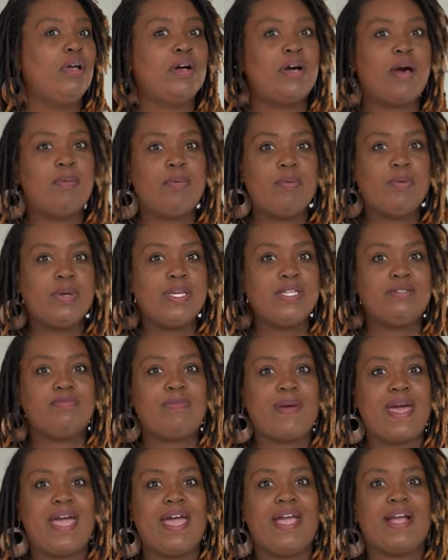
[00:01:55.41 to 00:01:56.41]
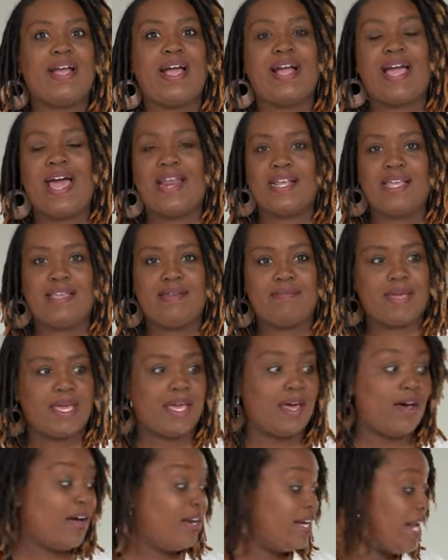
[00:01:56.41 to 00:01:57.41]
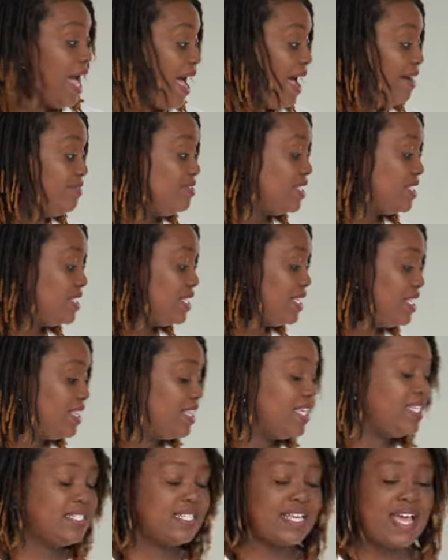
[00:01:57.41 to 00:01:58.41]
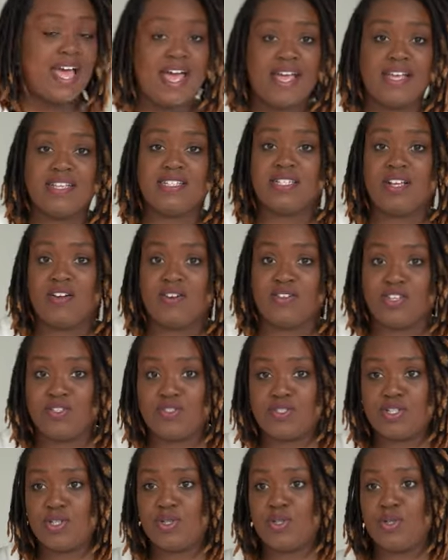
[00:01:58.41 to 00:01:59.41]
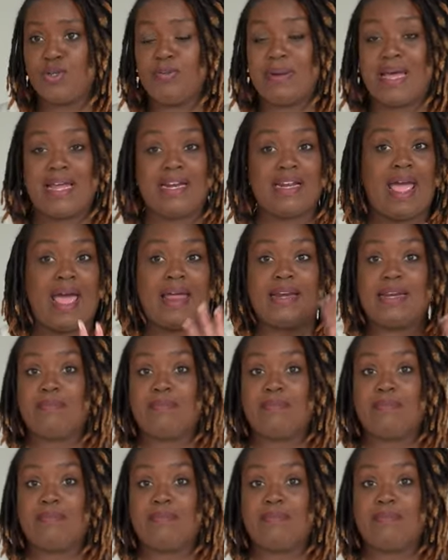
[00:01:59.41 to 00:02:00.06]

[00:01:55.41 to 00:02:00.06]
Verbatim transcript: couple weeks back, I got an email. Now, I've seen these guys on YouTube. I